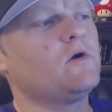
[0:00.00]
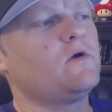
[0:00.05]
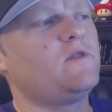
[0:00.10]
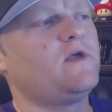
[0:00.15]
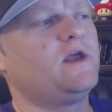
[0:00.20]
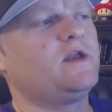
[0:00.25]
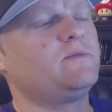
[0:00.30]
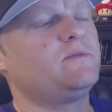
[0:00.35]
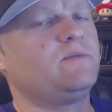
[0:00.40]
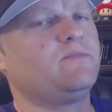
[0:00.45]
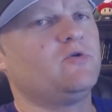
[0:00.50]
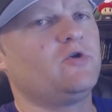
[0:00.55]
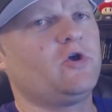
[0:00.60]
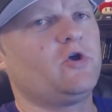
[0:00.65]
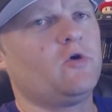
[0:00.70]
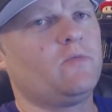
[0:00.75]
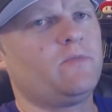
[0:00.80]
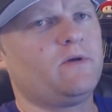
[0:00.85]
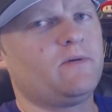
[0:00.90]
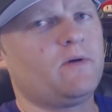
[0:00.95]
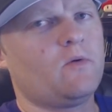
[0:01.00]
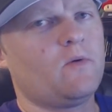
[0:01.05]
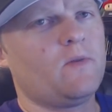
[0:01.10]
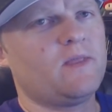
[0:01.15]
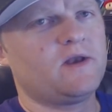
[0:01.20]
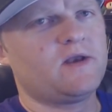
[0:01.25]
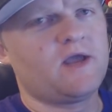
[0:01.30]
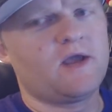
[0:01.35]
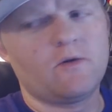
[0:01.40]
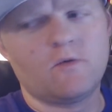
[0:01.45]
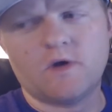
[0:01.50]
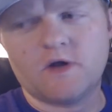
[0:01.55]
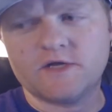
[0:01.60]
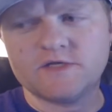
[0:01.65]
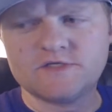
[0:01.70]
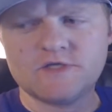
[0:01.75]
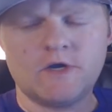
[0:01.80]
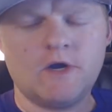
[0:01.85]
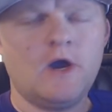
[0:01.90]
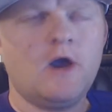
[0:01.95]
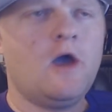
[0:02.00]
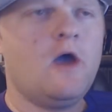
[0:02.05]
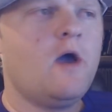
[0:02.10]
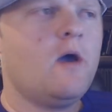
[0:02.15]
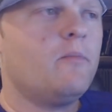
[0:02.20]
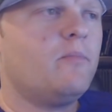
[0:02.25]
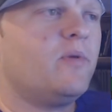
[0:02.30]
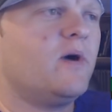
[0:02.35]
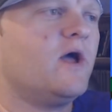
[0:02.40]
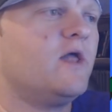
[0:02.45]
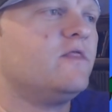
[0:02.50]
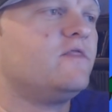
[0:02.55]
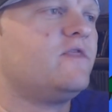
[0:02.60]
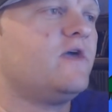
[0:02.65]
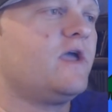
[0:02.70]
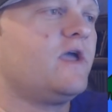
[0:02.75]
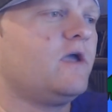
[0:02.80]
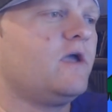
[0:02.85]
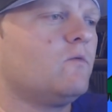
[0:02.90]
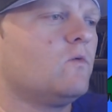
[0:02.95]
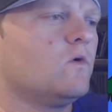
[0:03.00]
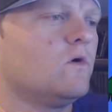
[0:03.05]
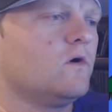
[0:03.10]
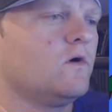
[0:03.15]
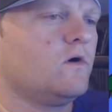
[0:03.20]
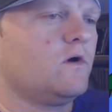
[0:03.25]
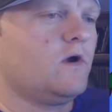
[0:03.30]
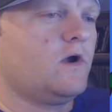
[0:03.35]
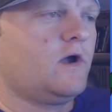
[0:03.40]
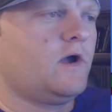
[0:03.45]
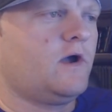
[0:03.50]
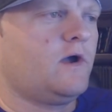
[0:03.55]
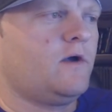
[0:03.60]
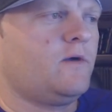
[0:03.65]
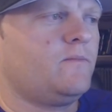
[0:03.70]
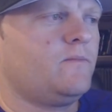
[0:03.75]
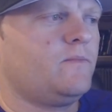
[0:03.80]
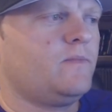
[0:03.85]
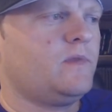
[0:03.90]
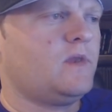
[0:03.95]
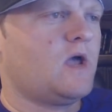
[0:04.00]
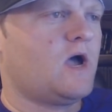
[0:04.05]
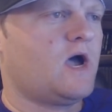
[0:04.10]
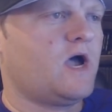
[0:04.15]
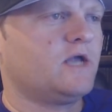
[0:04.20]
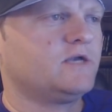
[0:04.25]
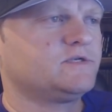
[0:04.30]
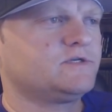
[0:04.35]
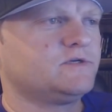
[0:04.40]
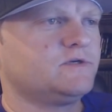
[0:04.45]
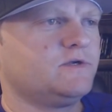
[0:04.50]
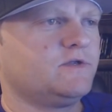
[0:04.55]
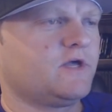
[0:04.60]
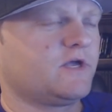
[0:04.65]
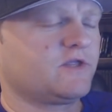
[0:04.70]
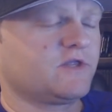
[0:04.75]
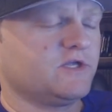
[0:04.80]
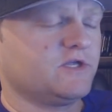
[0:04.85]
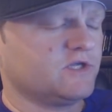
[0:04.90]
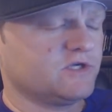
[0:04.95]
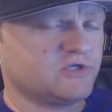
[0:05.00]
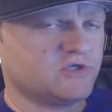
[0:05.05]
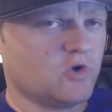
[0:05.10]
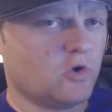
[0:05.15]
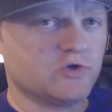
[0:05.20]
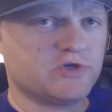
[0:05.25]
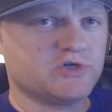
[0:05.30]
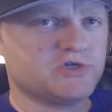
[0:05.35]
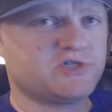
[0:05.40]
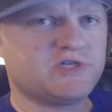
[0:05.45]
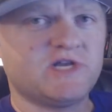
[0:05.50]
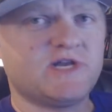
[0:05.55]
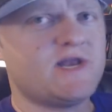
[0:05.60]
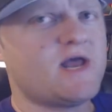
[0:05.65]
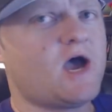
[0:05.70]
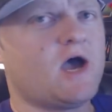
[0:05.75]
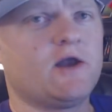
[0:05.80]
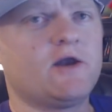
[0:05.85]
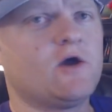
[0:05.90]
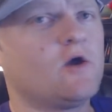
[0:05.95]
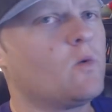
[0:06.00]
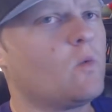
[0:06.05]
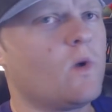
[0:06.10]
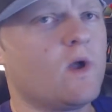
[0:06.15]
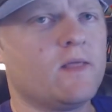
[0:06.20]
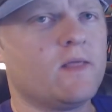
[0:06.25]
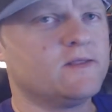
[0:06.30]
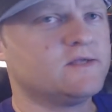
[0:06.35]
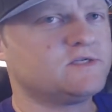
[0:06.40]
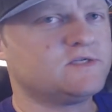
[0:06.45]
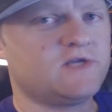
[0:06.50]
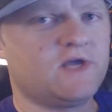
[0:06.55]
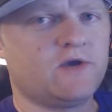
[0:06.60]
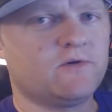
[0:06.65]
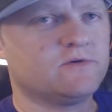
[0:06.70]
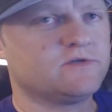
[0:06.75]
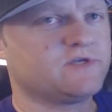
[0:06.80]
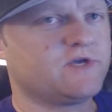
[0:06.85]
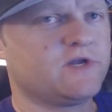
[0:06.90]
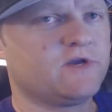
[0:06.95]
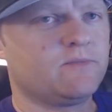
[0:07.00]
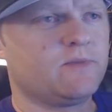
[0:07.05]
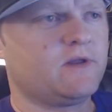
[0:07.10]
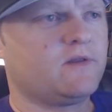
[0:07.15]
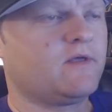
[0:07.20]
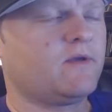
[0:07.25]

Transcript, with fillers: they had to be pretty open about when the date was, but they were um, not like the the soldiers did not know when this day was going to be.